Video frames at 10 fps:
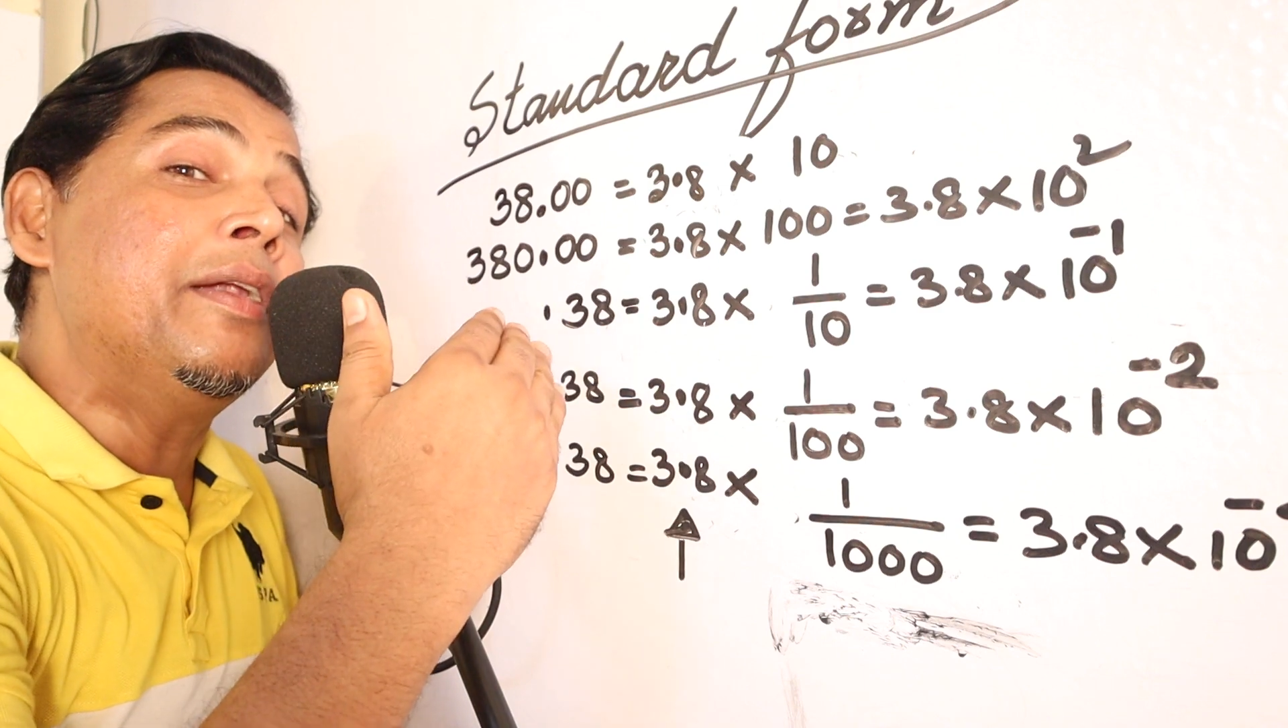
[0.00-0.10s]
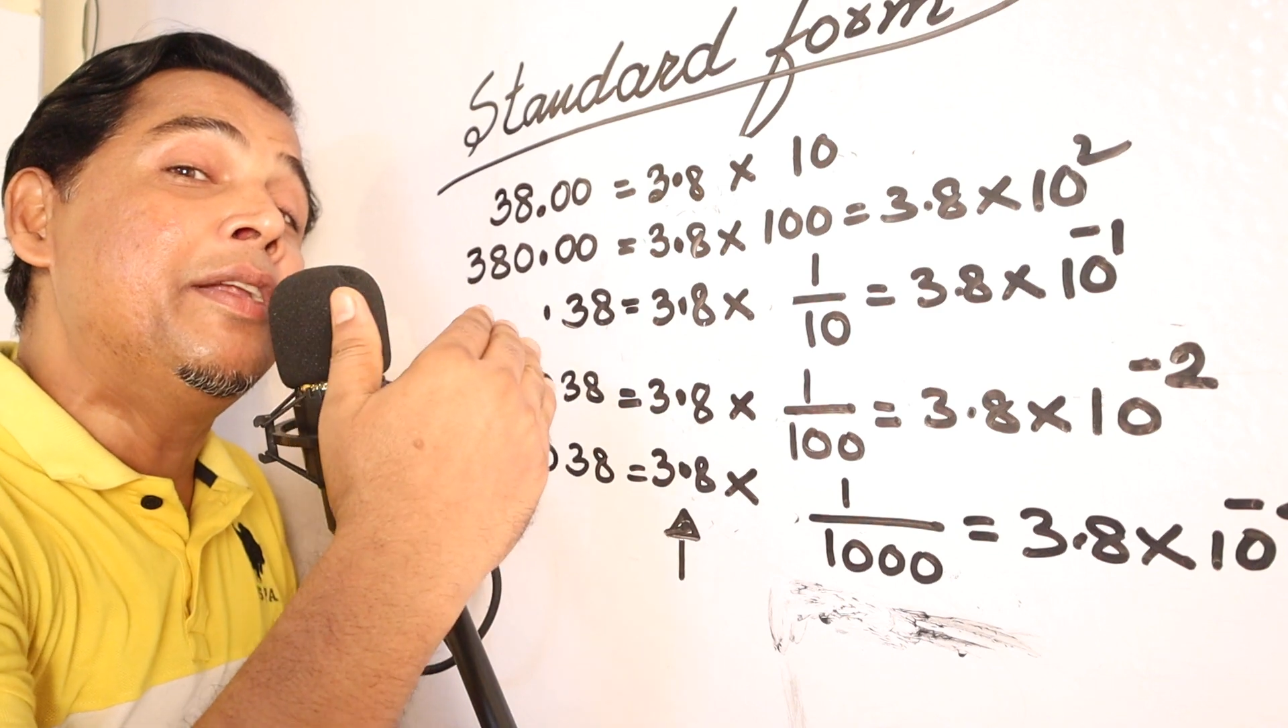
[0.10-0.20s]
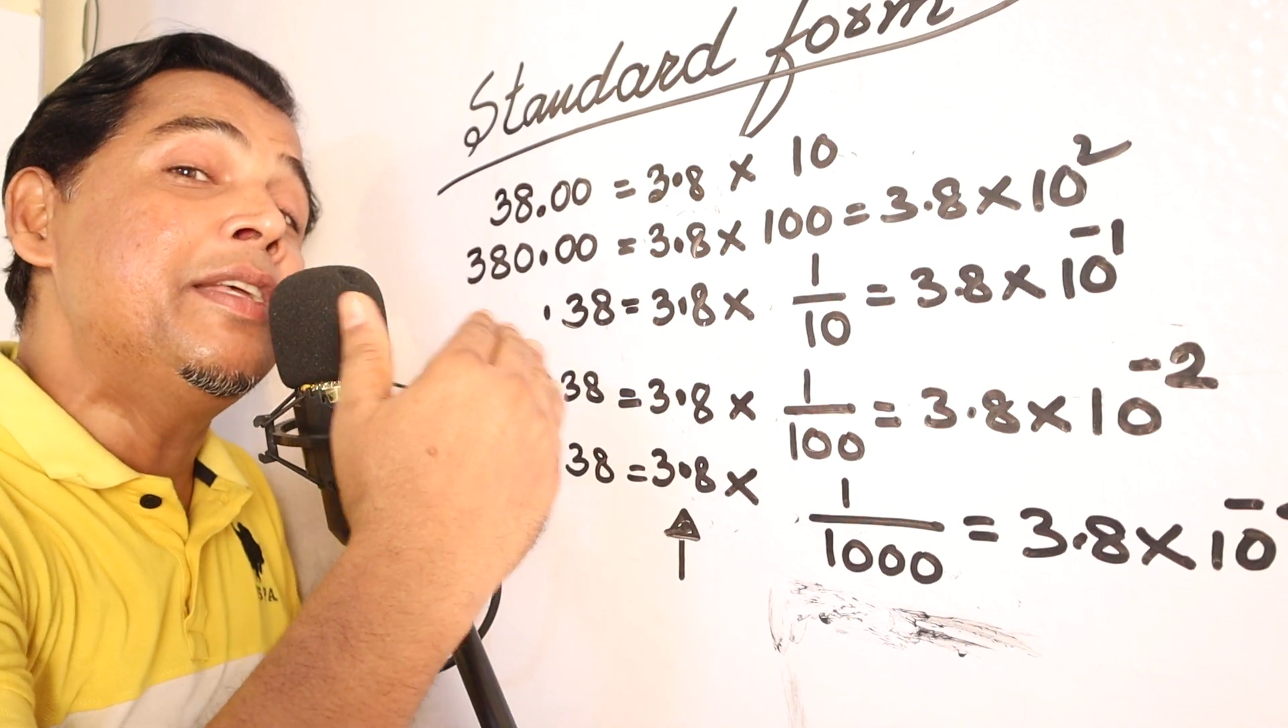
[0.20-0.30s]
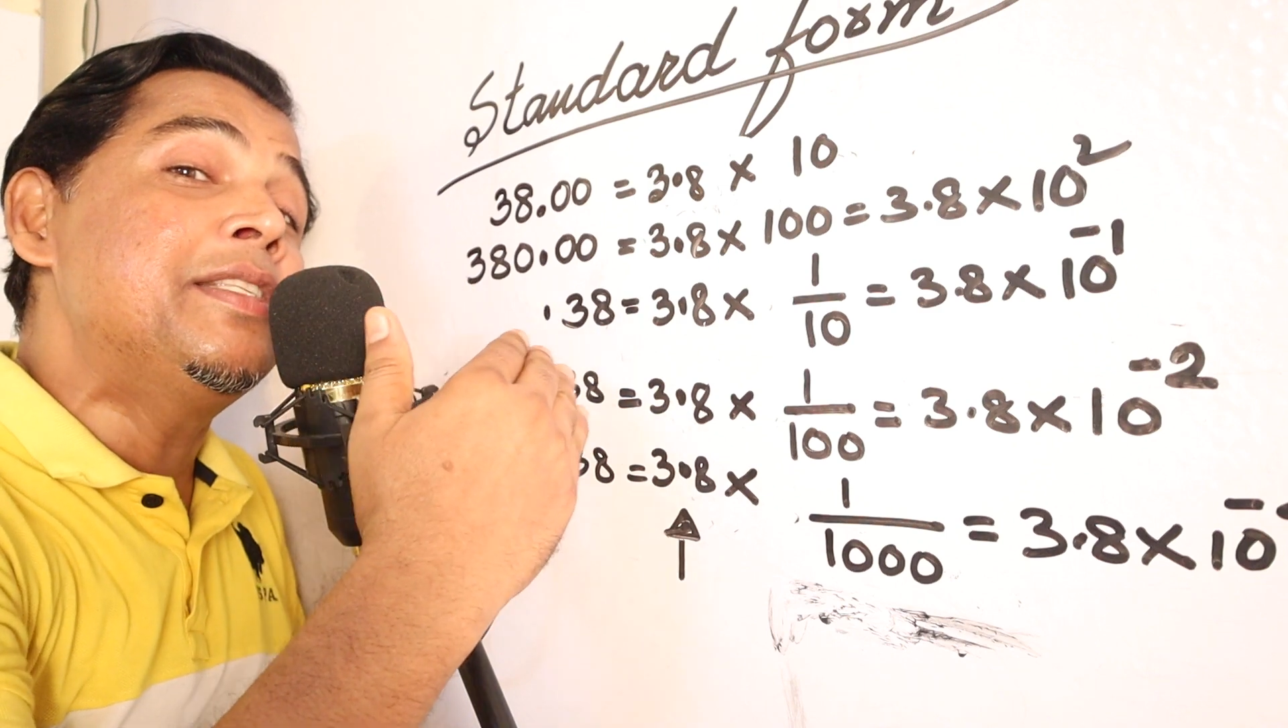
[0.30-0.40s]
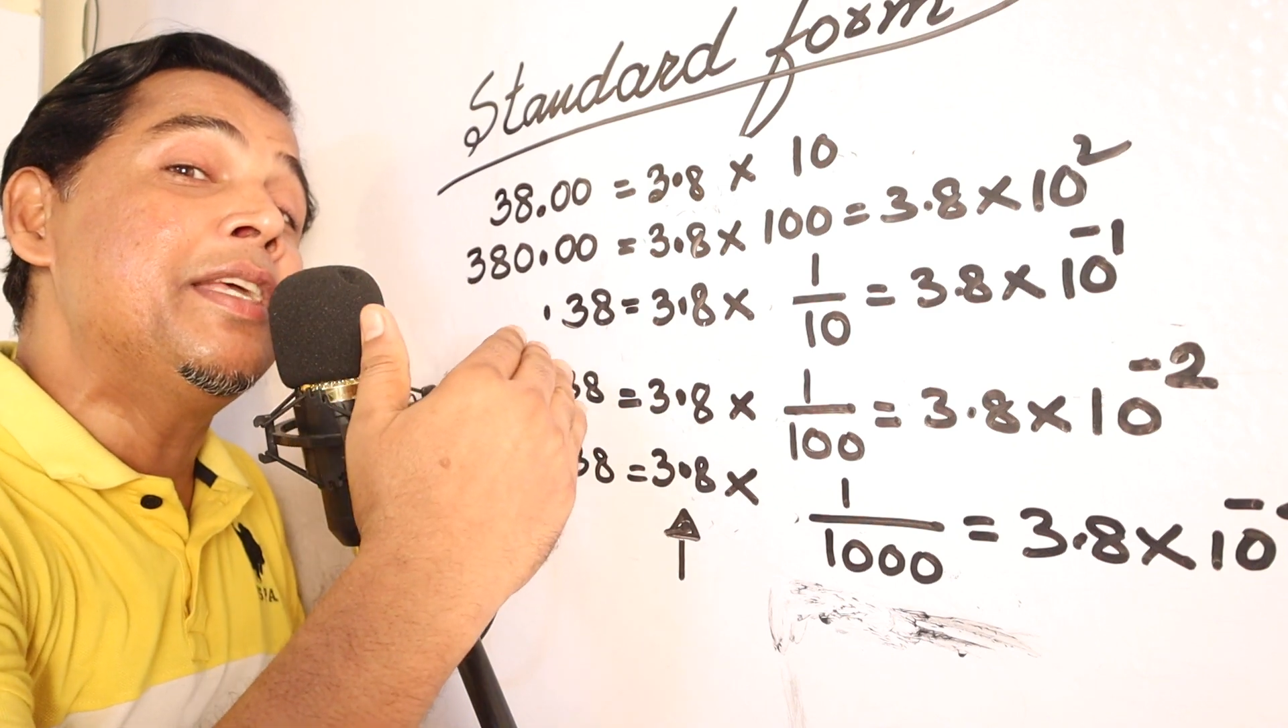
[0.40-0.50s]

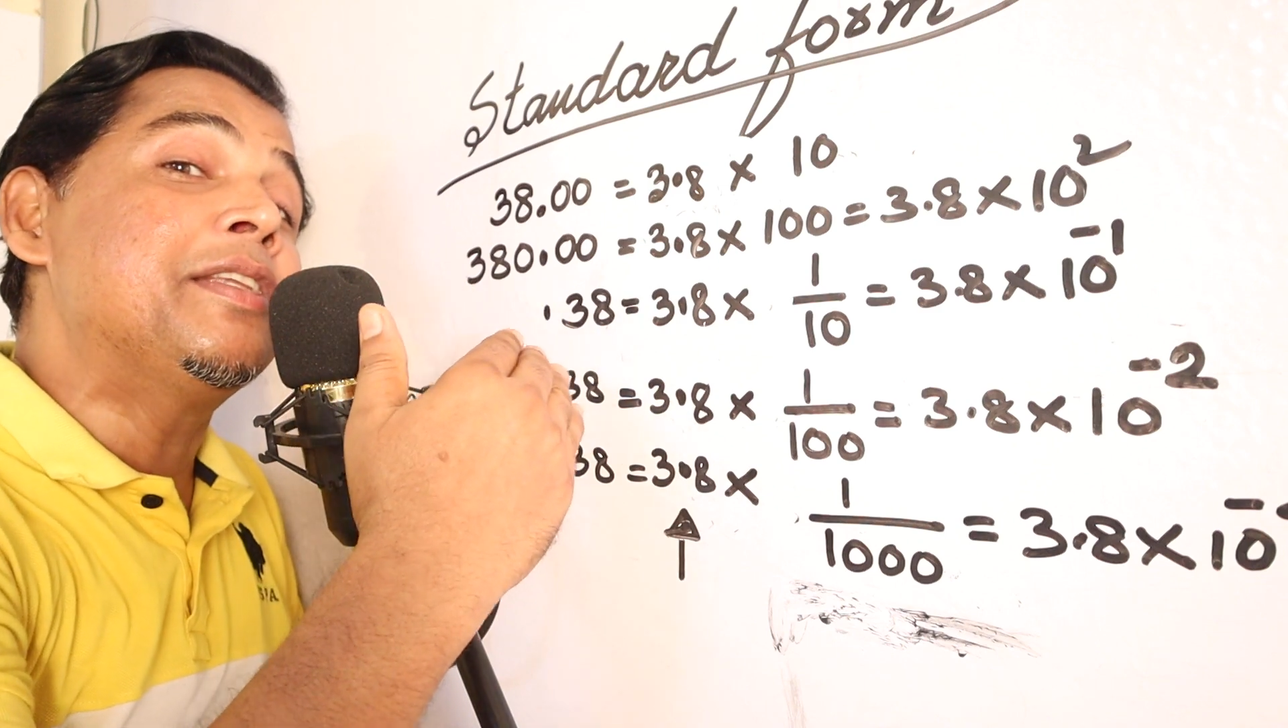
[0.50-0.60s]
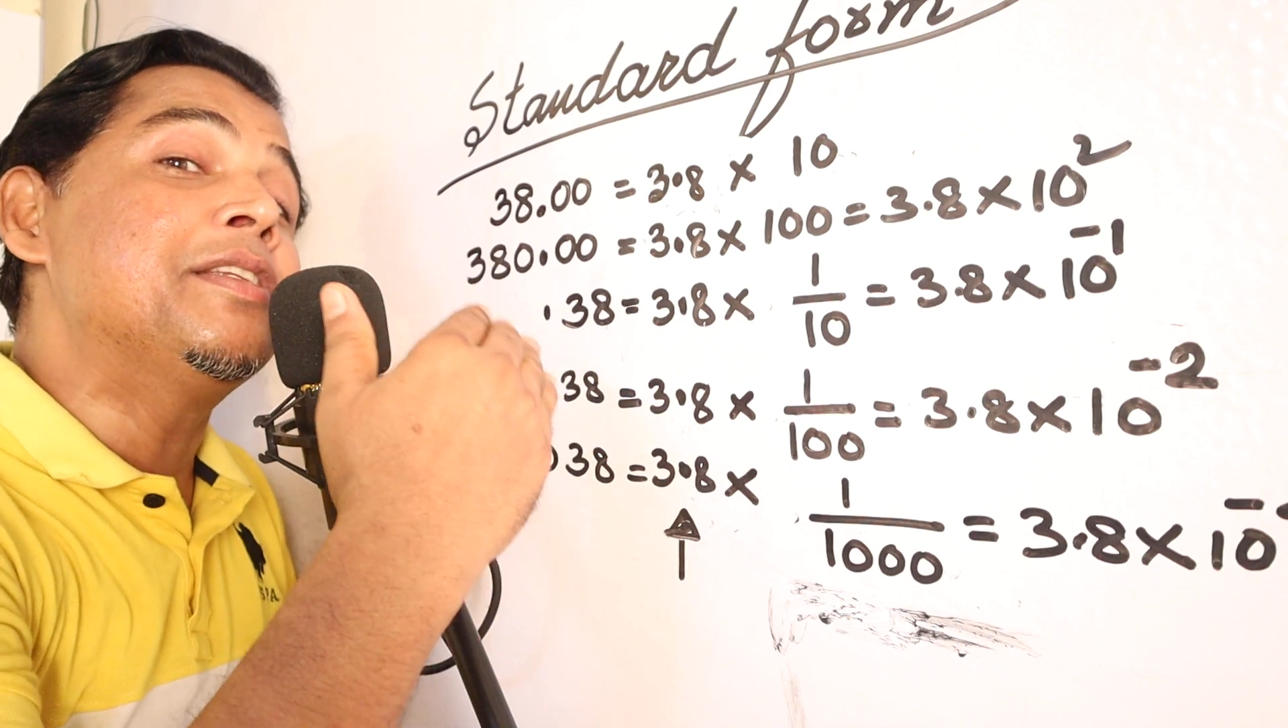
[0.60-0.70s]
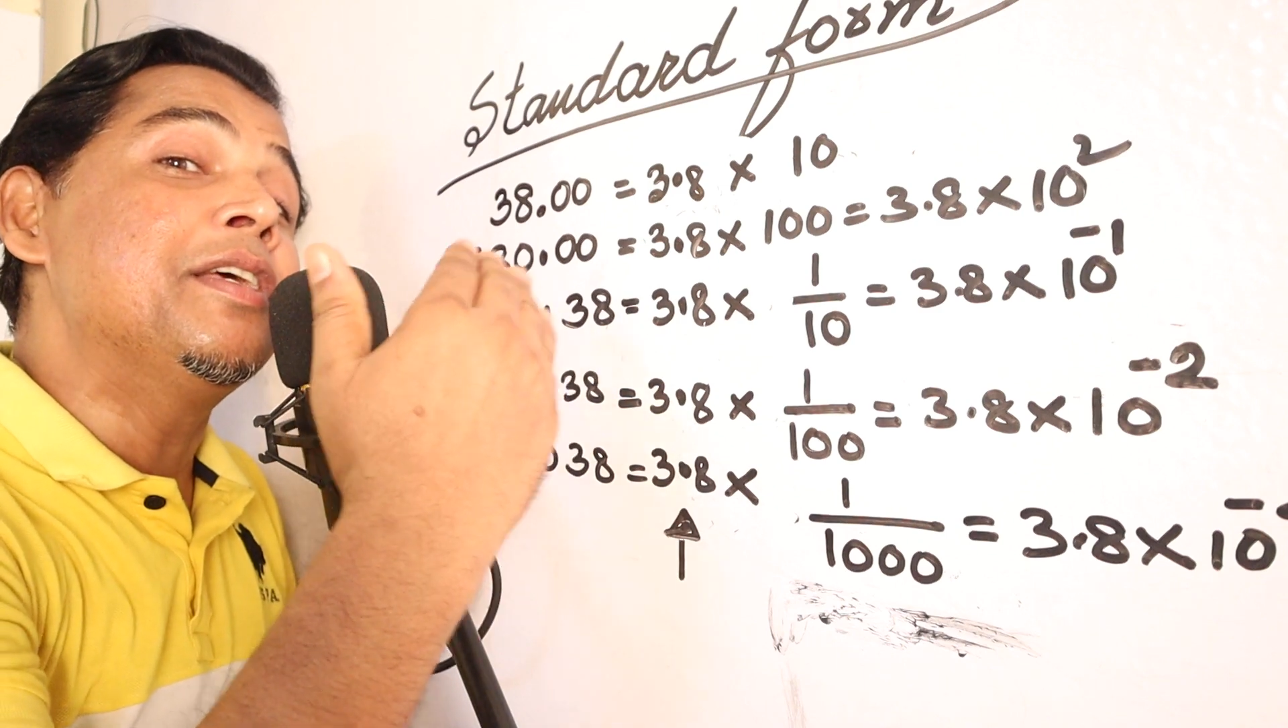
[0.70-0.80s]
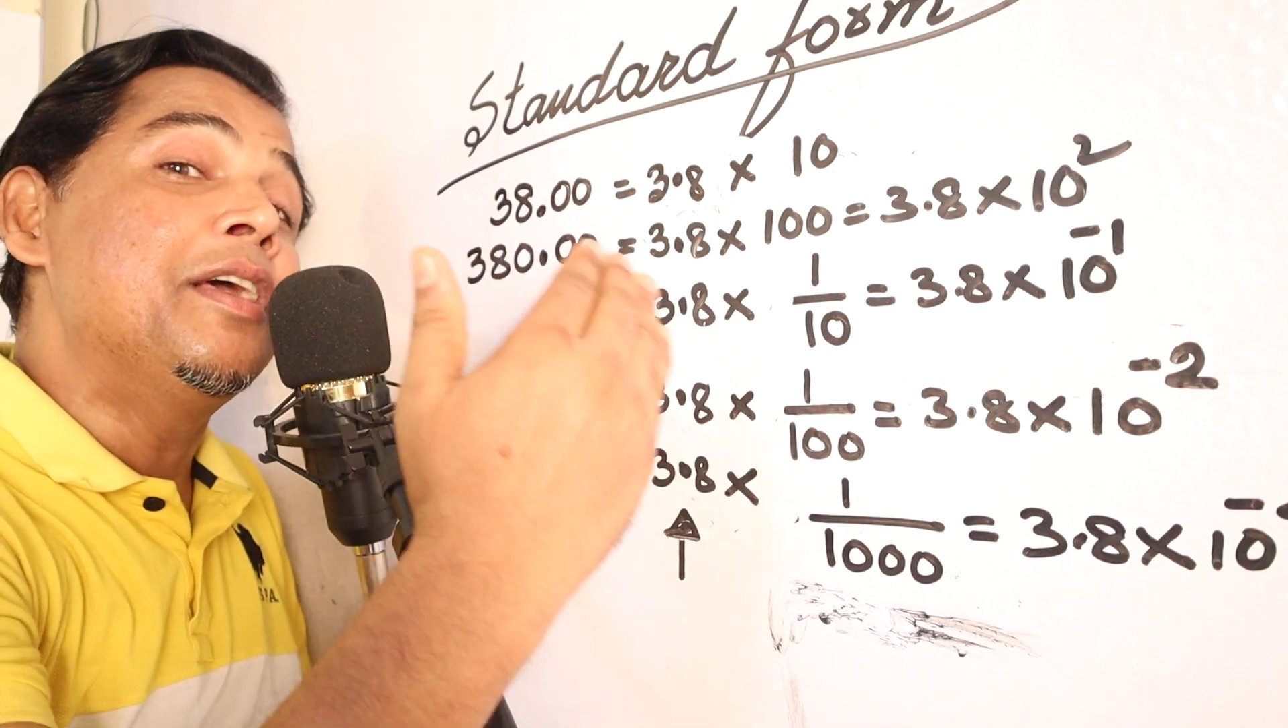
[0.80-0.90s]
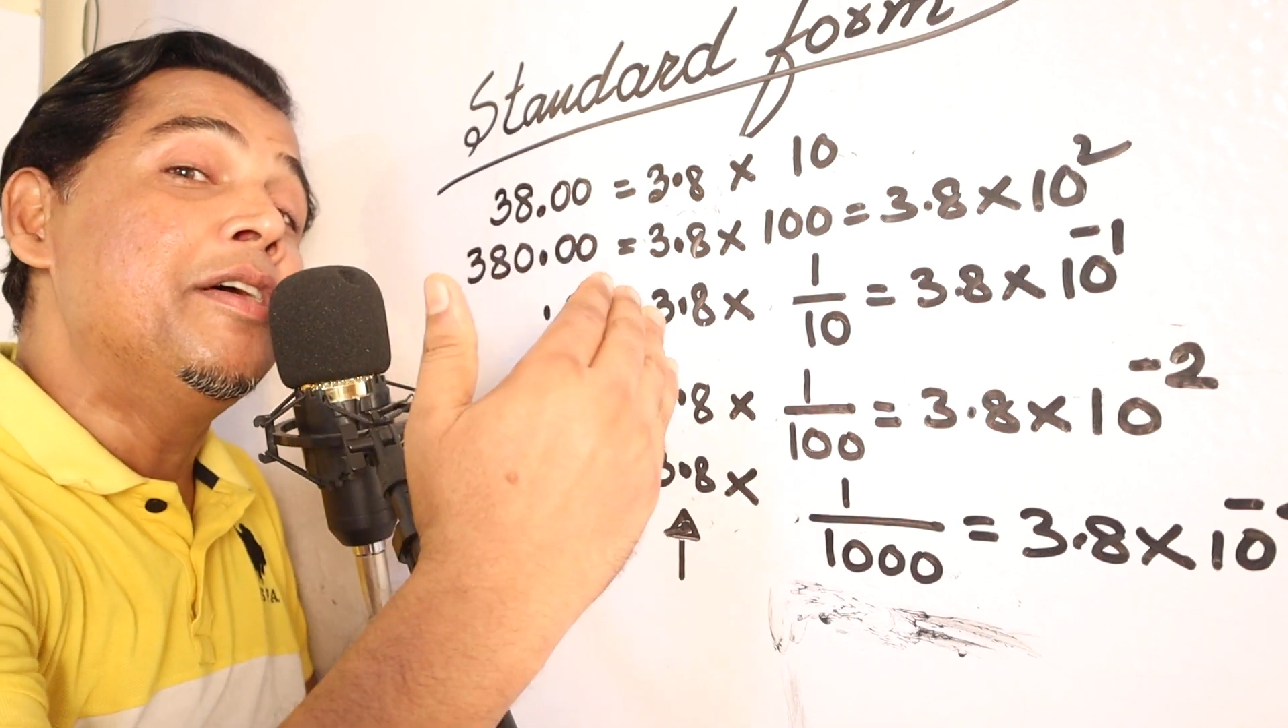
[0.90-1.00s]

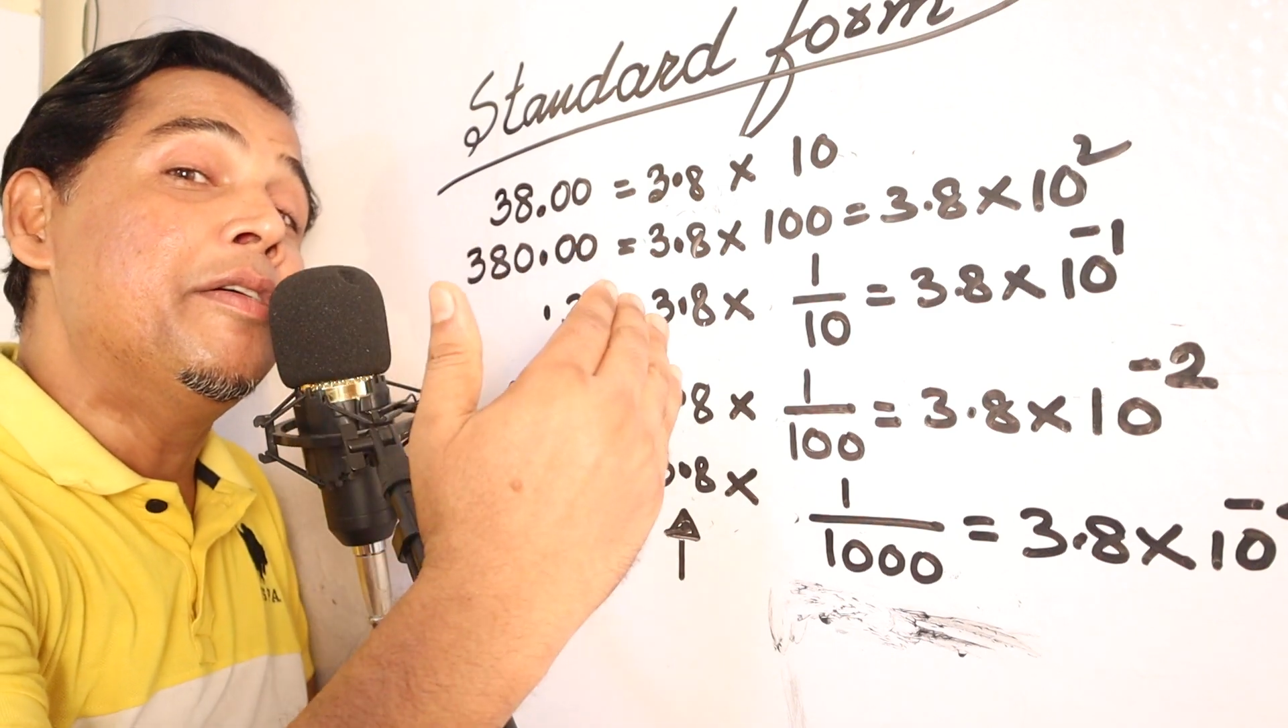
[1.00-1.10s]
digit